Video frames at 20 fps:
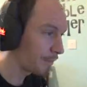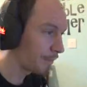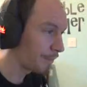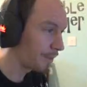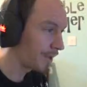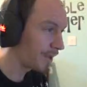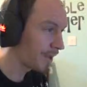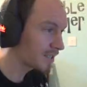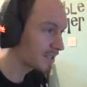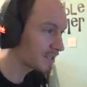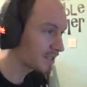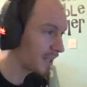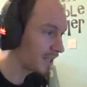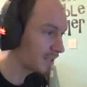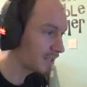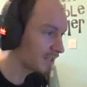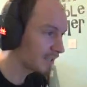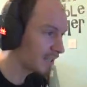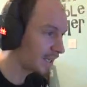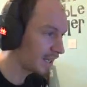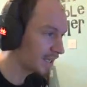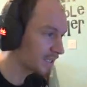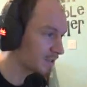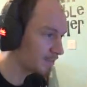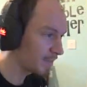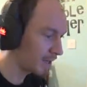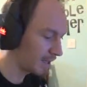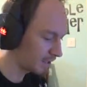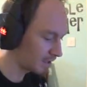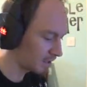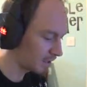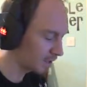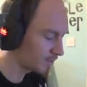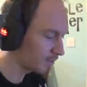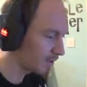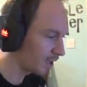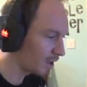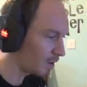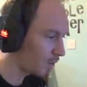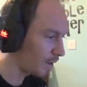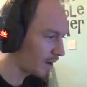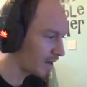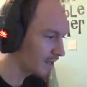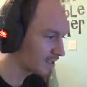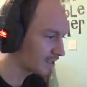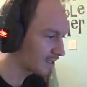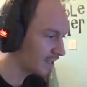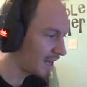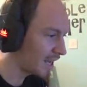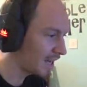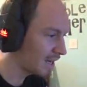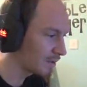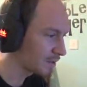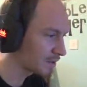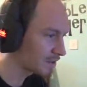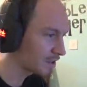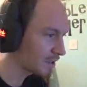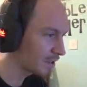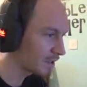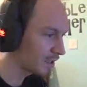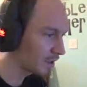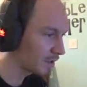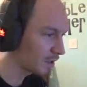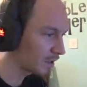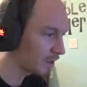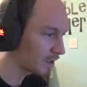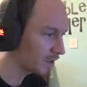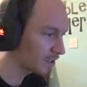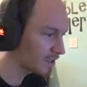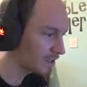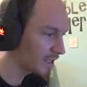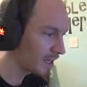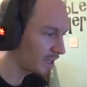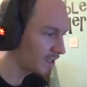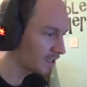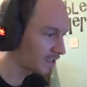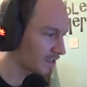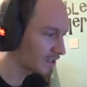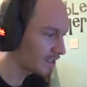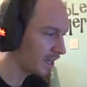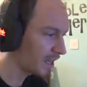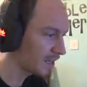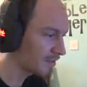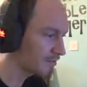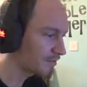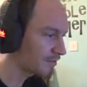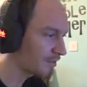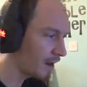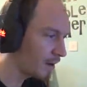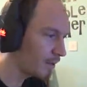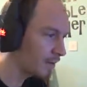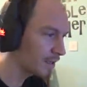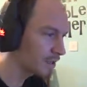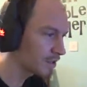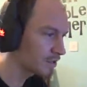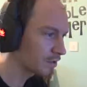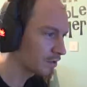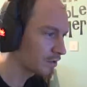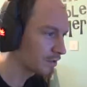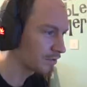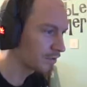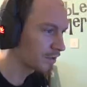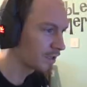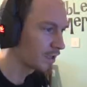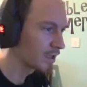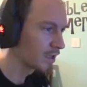big standard gauge mainline railways now, and so, you know, a lot of the stations had very sort of